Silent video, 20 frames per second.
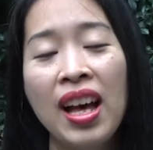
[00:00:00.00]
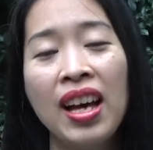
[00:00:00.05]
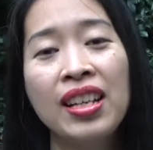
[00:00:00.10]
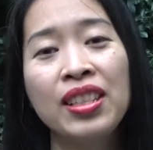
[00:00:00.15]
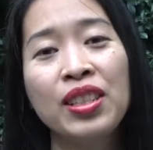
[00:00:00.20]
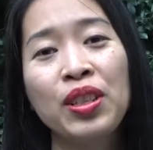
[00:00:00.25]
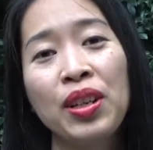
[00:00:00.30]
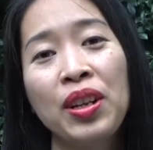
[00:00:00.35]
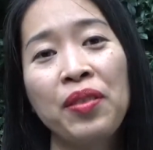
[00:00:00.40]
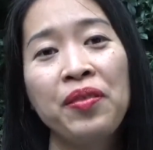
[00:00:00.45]

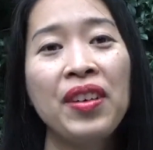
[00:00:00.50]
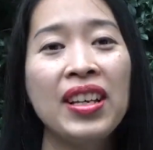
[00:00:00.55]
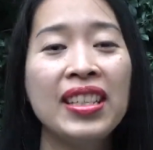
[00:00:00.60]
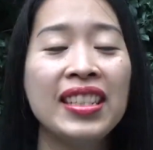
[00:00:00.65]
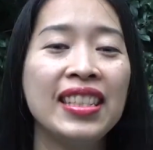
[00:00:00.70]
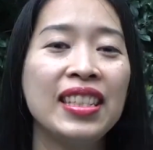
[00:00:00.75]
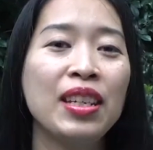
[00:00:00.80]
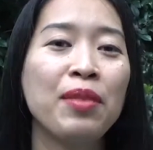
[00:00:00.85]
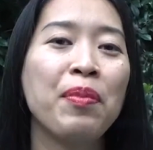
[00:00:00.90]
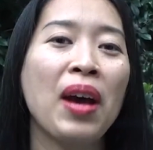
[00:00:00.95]
So the
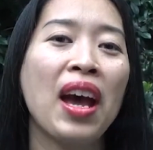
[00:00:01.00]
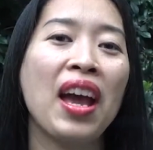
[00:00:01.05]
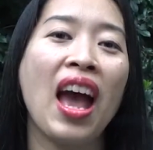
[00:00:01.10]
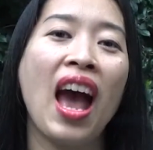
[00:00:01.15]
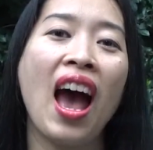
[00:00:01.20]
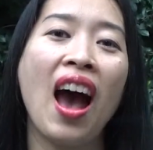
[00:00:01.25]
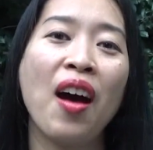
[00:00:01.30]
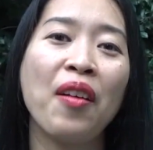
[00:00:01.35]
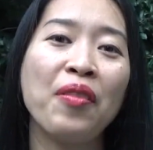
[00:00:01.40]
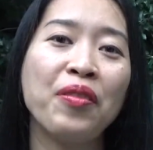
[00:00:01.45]
first tip I
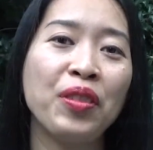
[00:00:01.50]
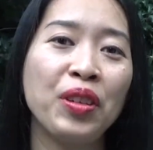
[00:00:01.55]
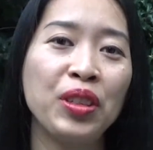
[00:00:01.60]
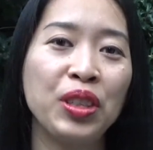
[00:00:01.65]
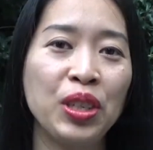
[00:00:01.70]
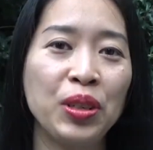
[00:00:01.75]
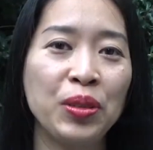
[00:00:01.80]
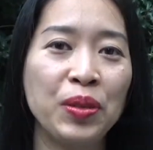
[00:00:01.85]
have for you